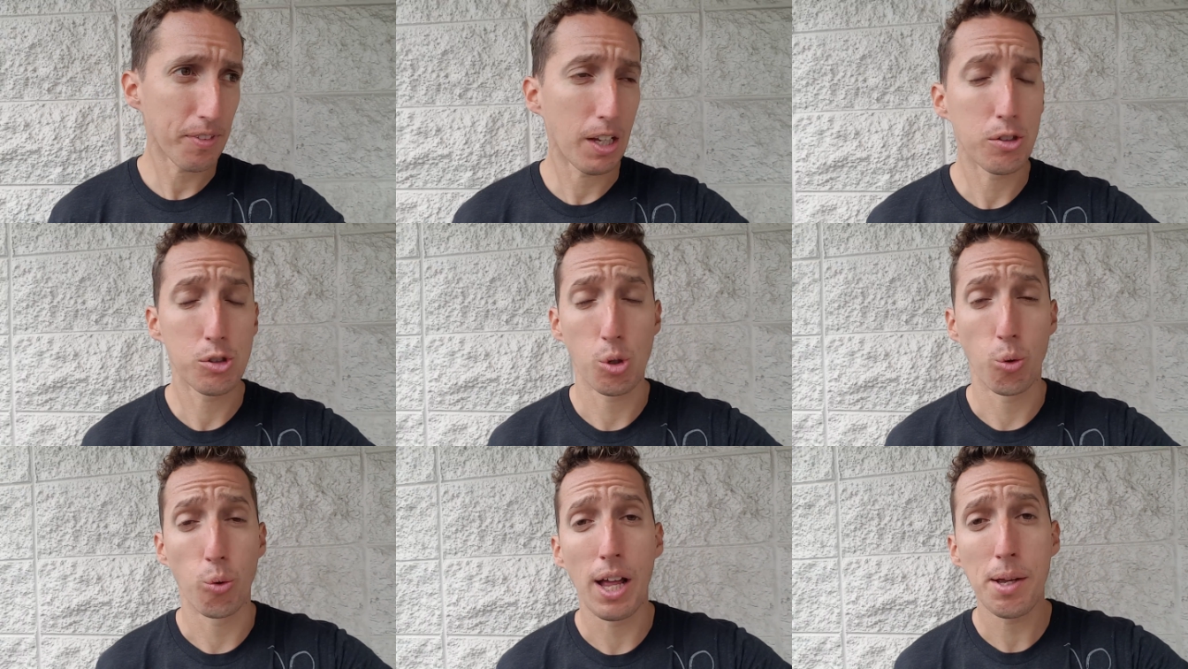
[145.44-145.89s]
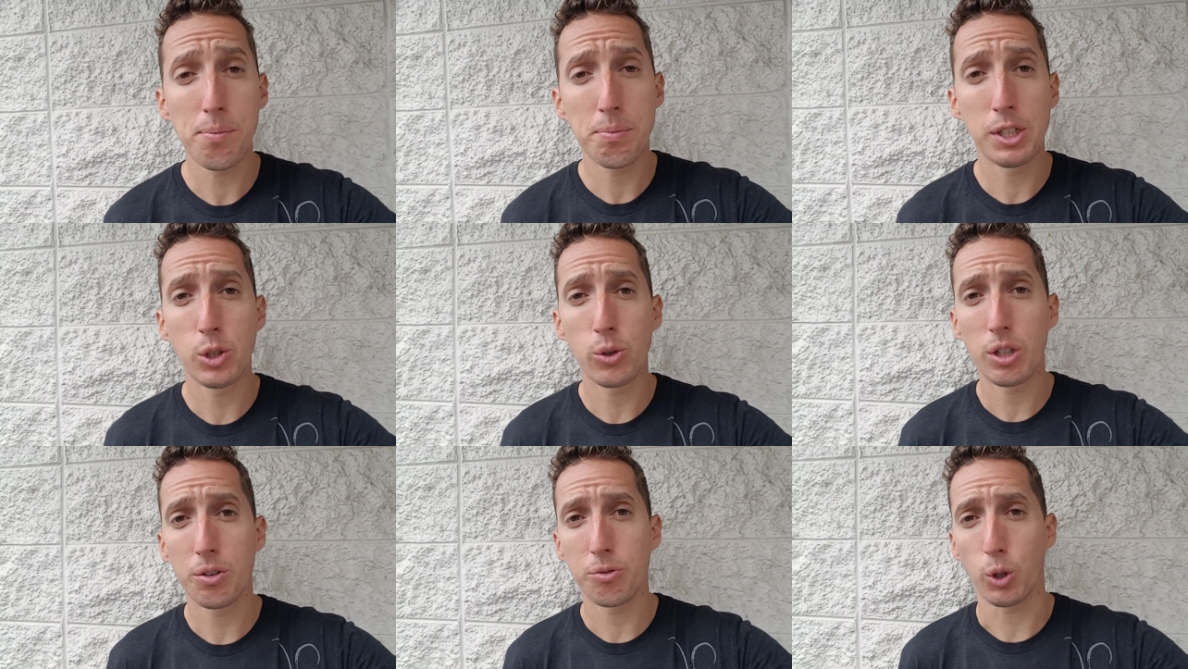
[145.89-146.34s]
So what I've
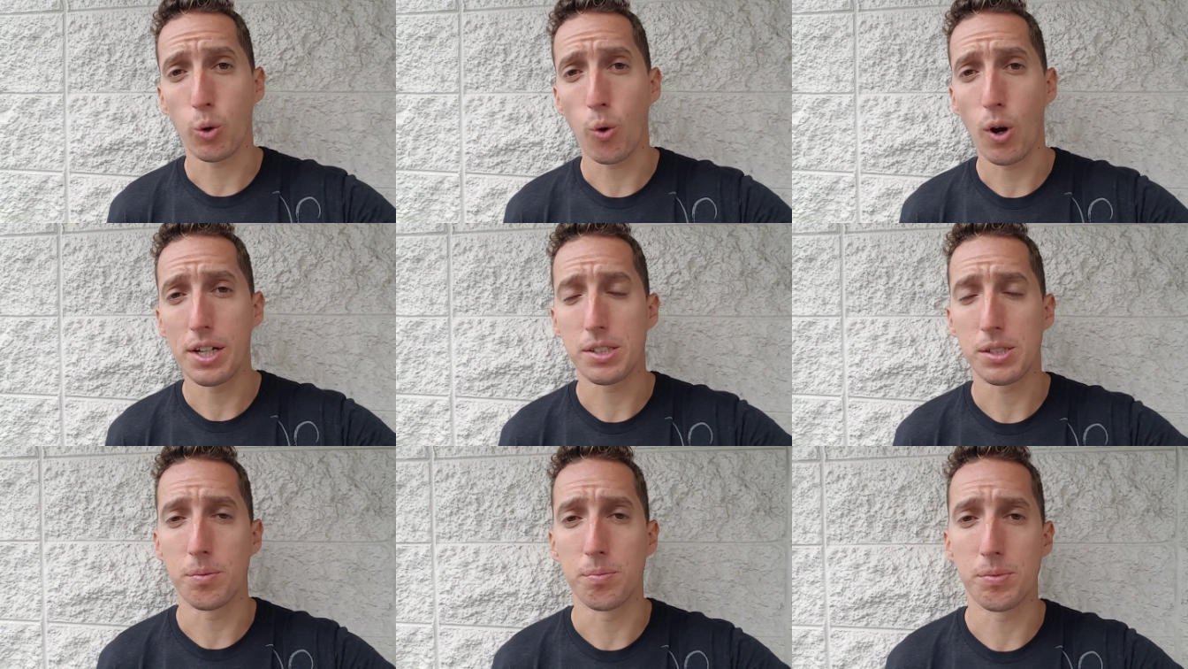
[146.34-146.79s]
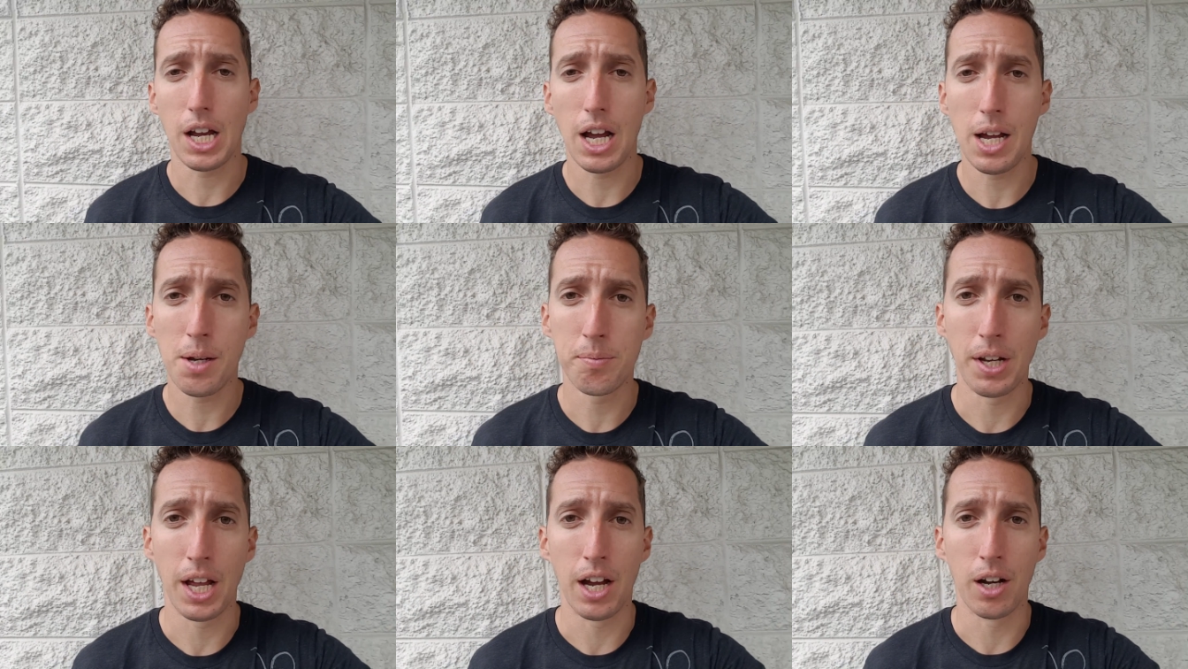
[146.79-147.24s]
been doing for quite some
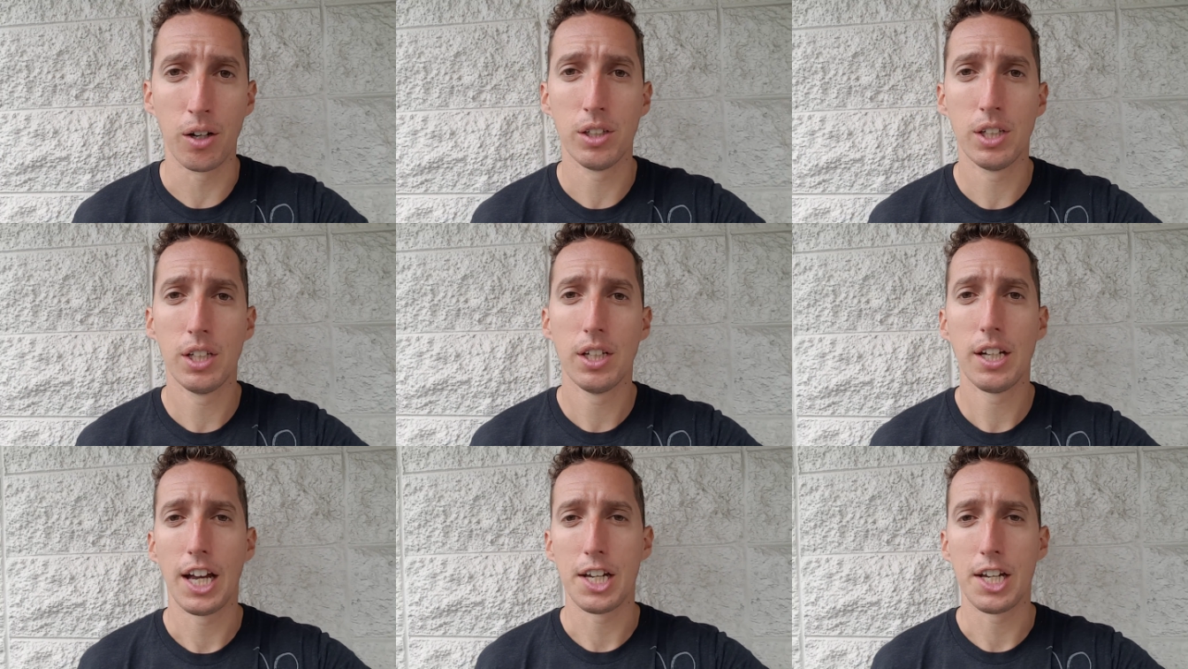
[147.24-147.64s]
time now,